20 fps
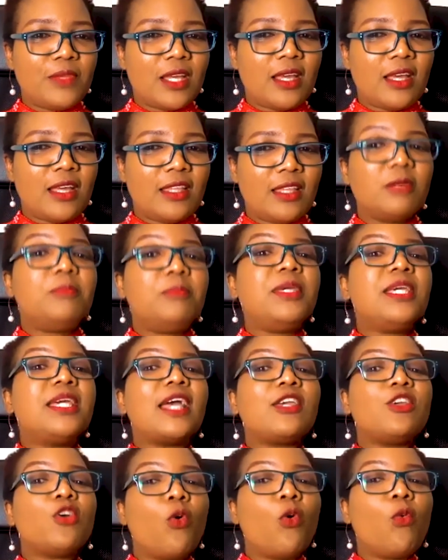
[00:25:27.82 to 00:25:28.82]
The bigger
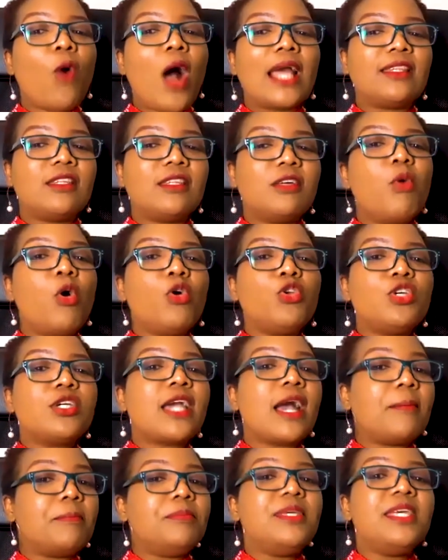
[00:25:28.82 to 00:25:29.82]
your why, the more you
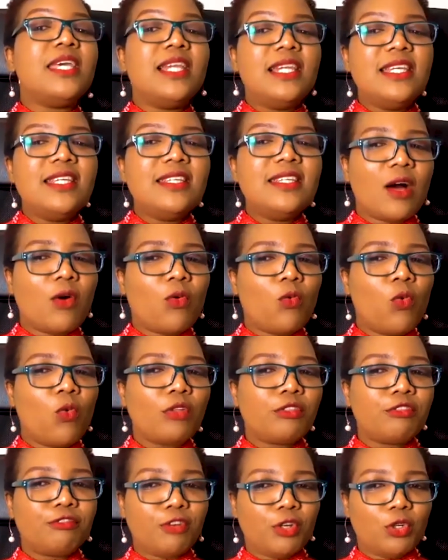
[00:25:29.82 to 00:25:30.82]
can be a leader
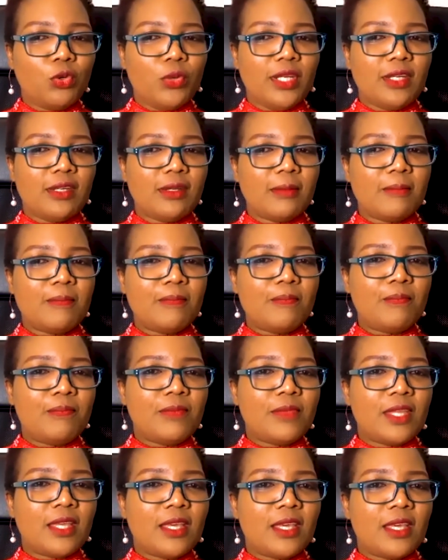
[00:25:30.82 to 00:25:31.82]
worth following.
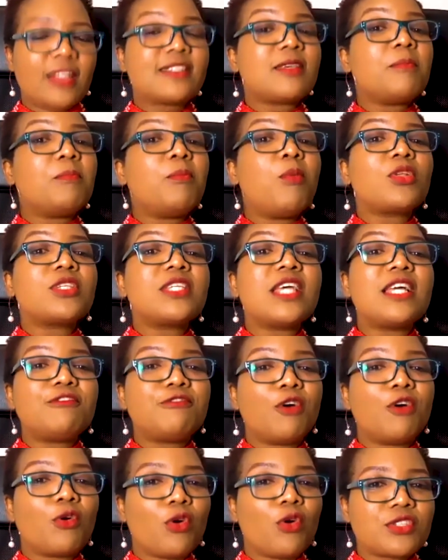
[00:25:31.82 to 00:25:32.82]
It's important
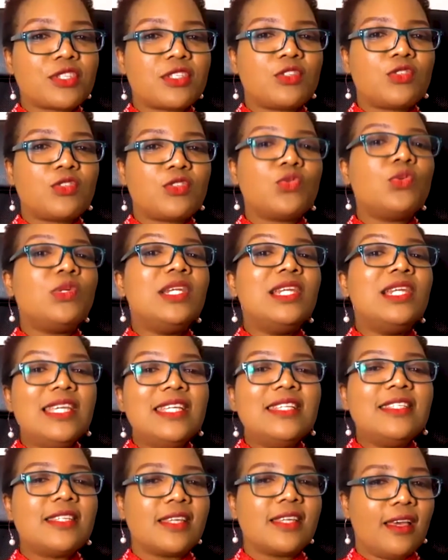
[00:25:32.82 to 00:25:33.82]
for us to
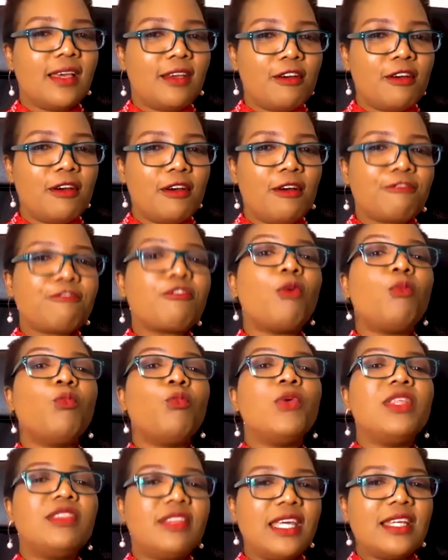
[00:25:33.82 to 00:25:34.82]
lead from
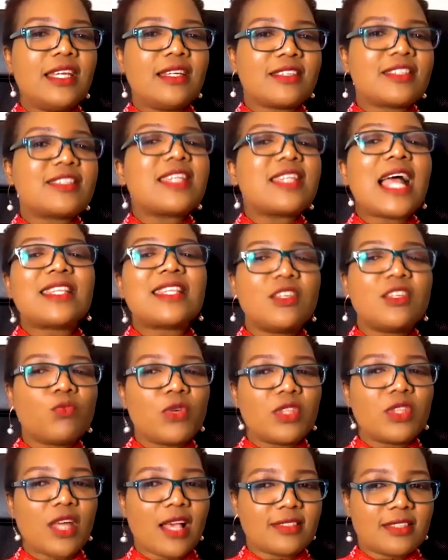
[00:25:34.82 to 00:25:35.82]
within, starting
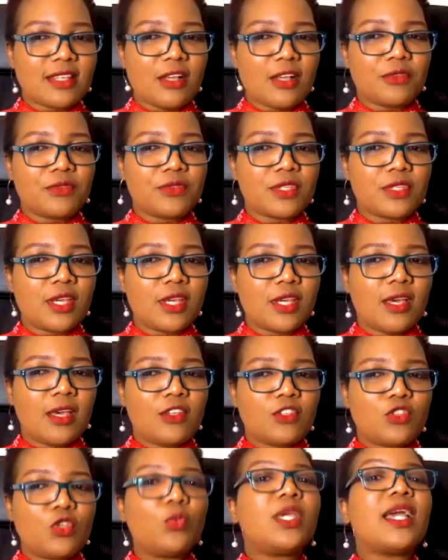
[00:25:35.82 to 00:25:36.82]
with ourselves,
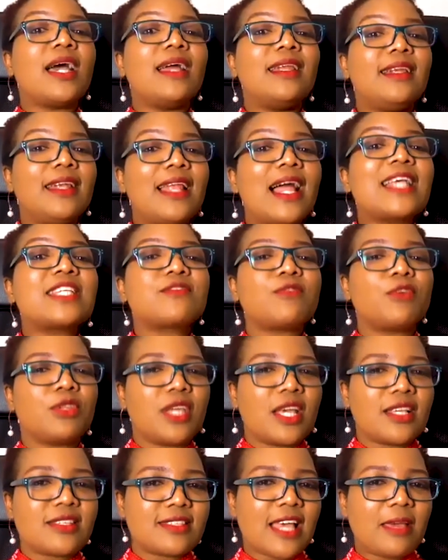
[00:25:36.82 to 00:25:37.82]
so we can last for the
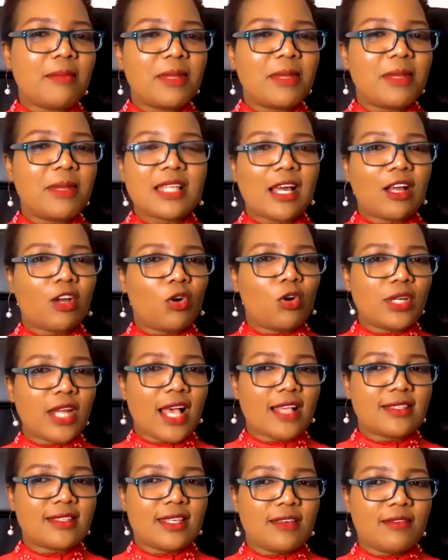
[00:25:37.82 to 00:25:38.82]
assignments that God
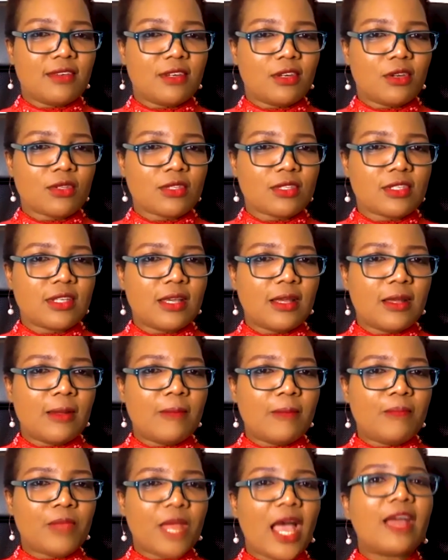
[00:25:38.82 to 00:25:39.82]
has given us.
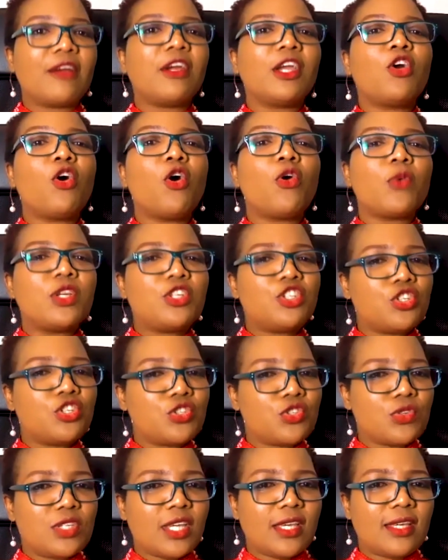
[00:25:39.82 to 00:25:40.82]
I encourage you
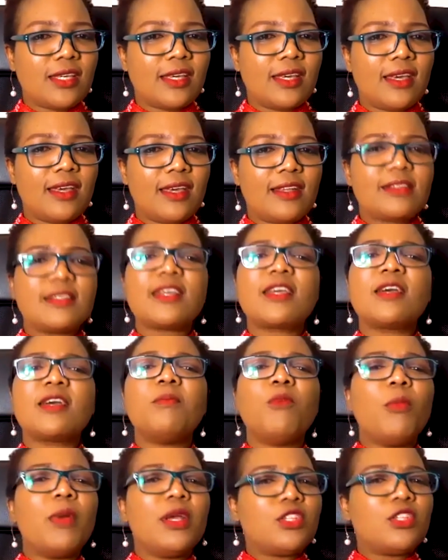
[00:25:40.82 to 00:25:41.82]
today, take a
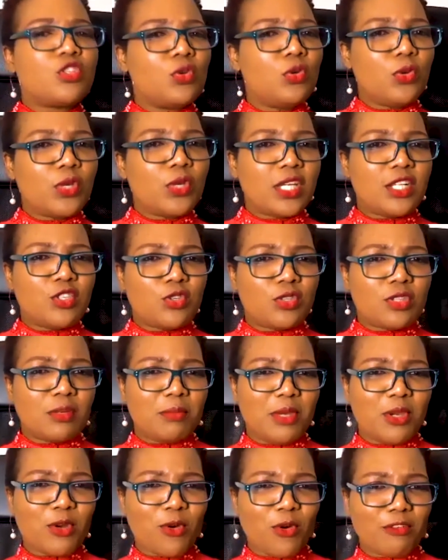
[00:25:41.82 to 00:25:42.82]
moment to look into the
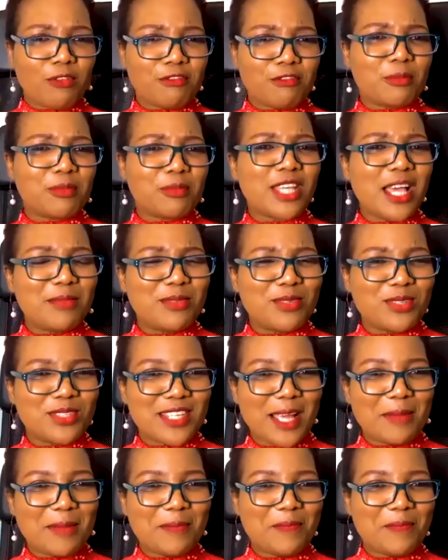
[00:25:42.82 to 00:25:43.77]
mirror from time to time